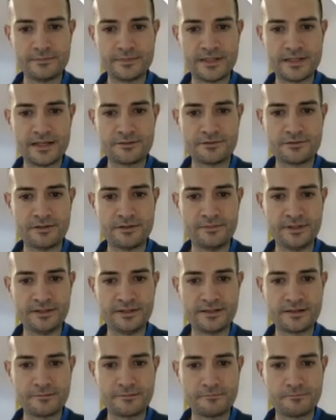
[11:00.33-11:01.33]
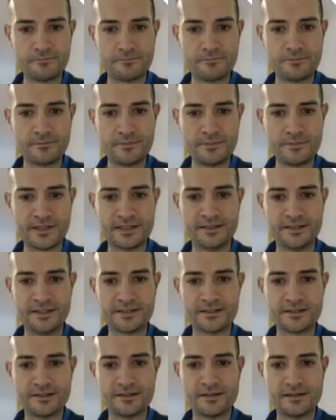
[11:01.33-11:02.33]
times 1 meter. That
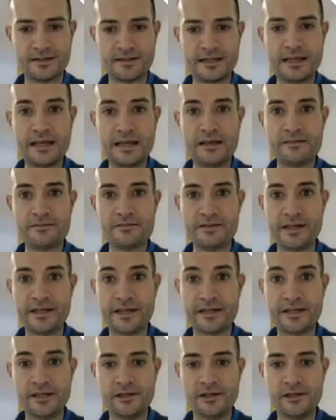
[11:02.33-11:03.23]
is 3